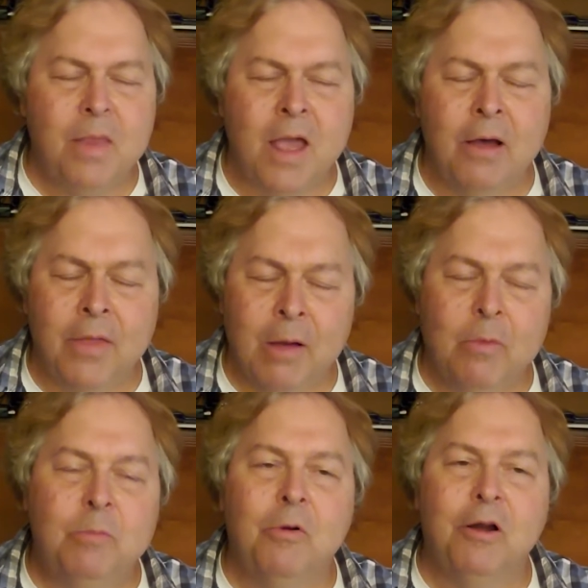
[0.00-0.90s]
how that
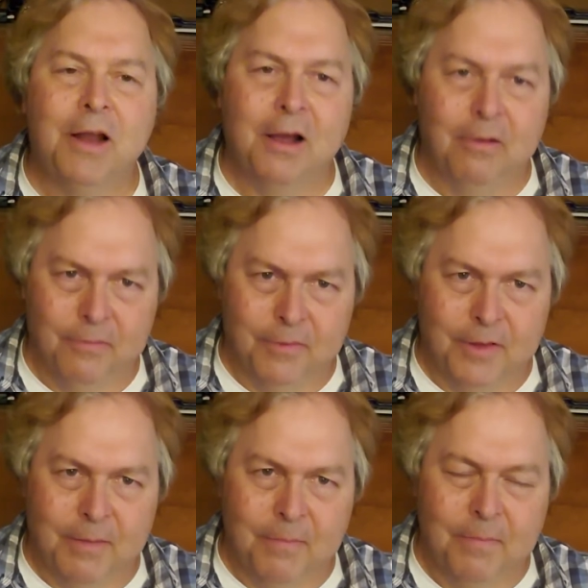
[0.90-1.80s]
would work out for
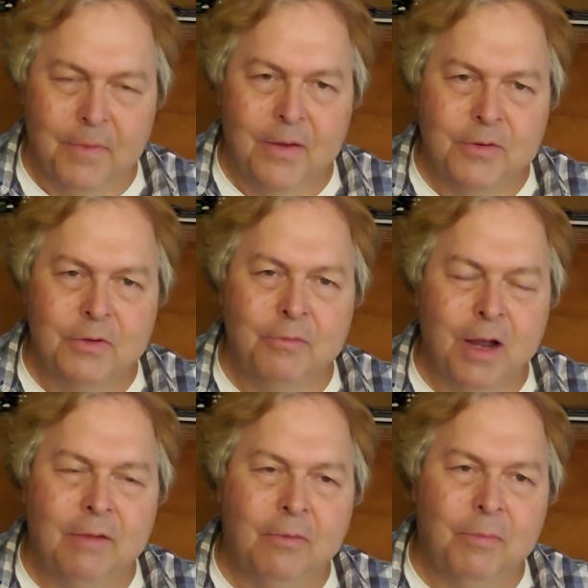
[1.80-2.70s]
them. Two
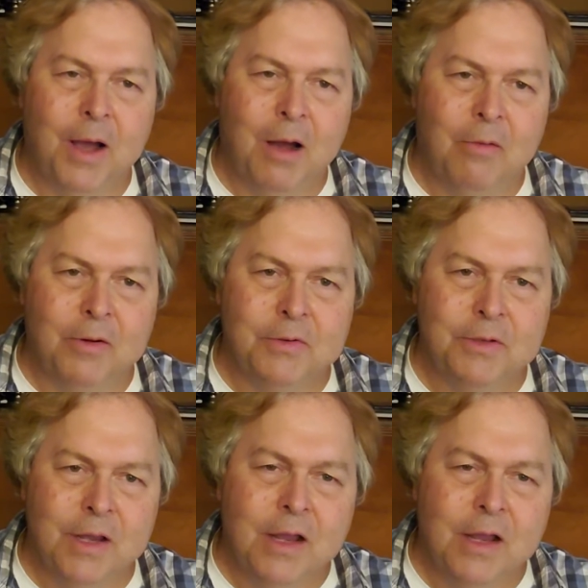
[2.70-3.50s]
rival powers.